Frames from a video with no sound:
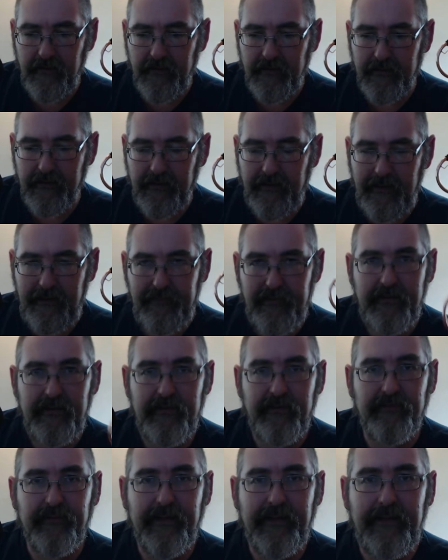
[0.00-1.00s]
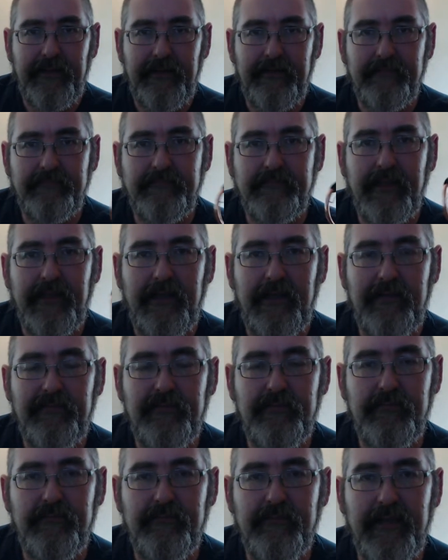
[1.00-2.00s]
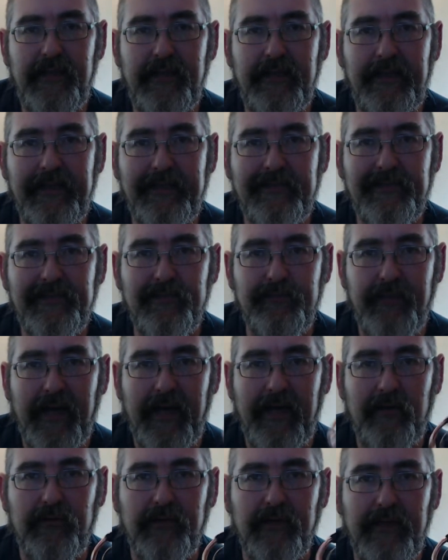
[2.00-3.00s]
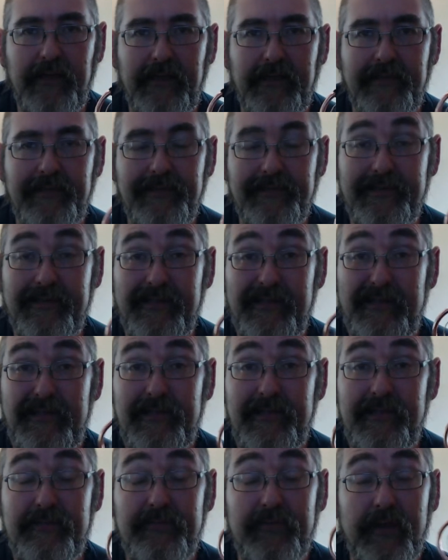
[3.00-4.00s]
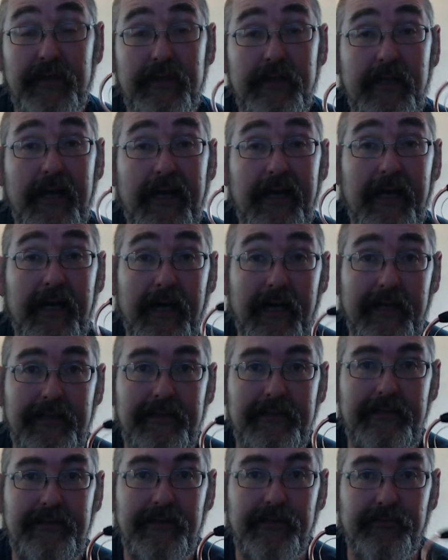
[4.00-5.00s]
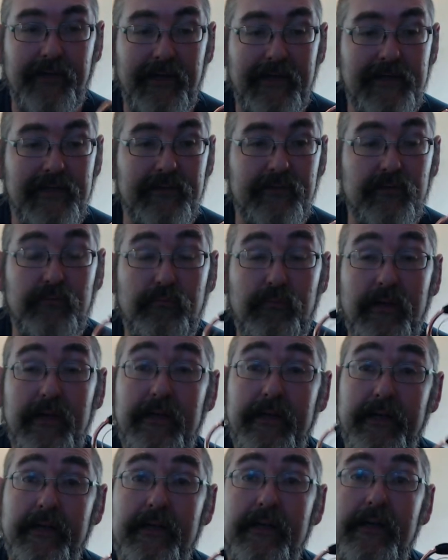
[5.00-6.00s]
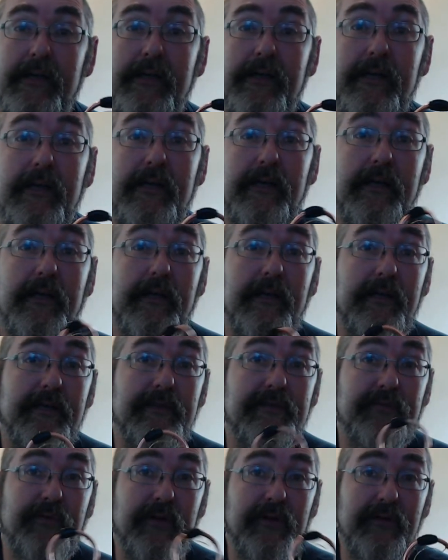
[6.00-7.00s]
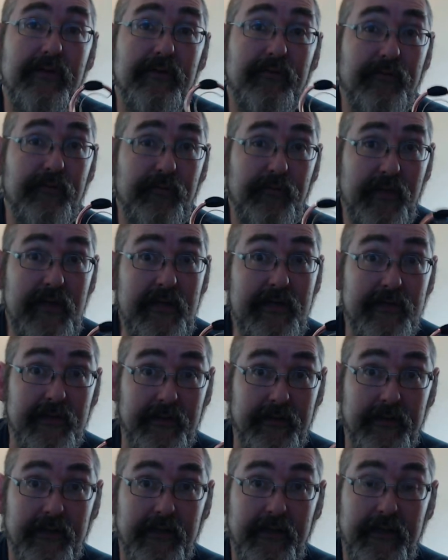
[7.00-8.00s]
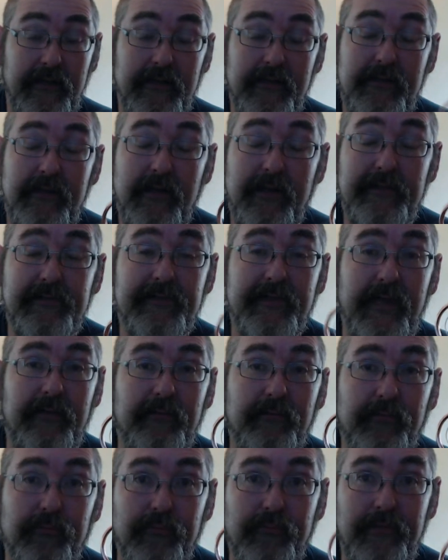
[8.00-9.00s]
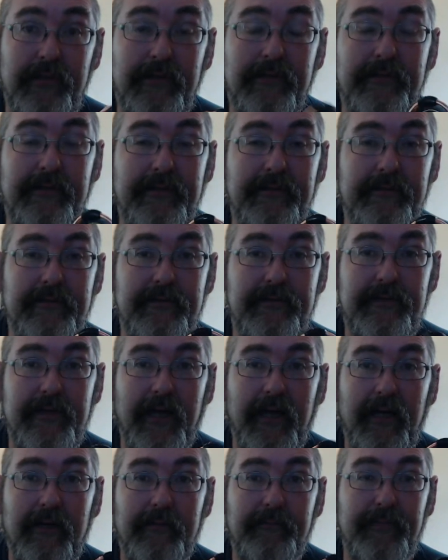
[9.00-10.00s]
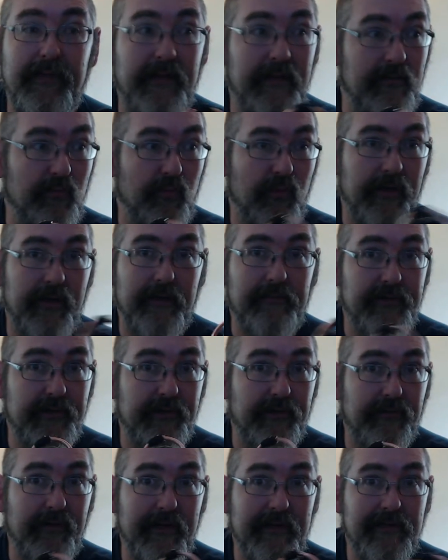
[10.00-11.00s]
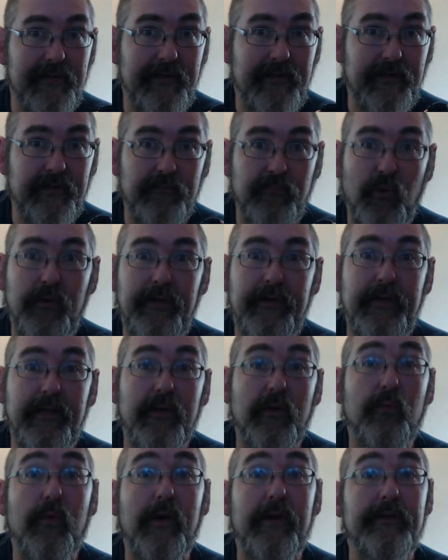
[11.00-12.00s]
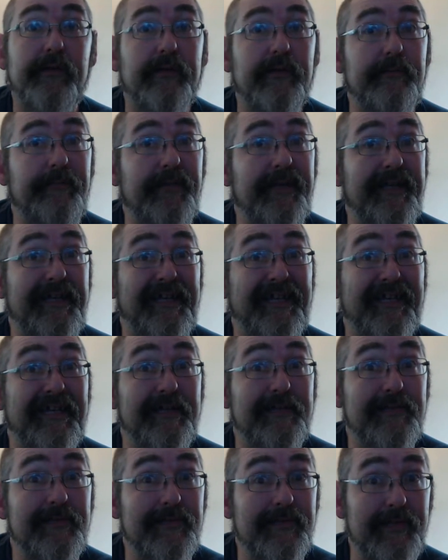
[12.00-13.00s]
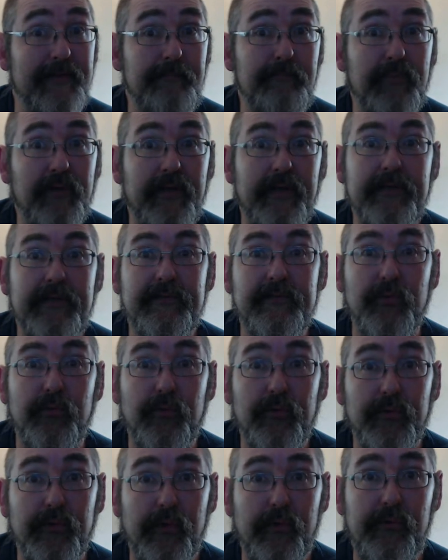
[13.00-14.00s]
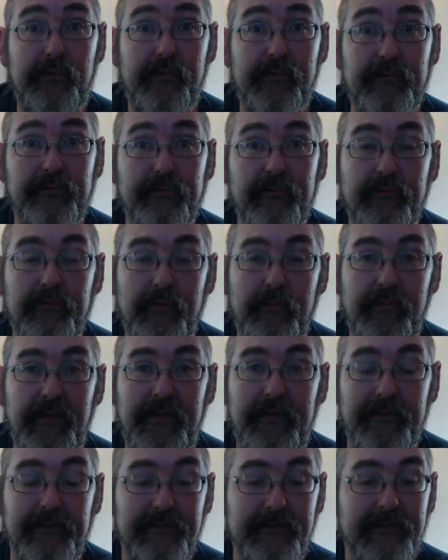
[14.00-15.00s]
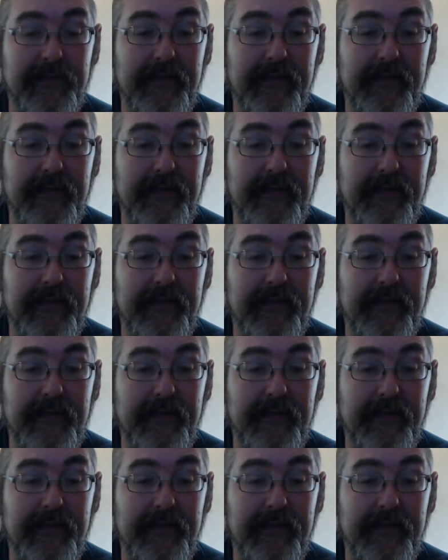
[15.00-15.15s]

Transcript: Even in the rain, even being next to power lines, this is very highly directional, but it's very efficient. It does a really good job in whatever direction that you're pointing it, whether it be simplex or going through repeaters.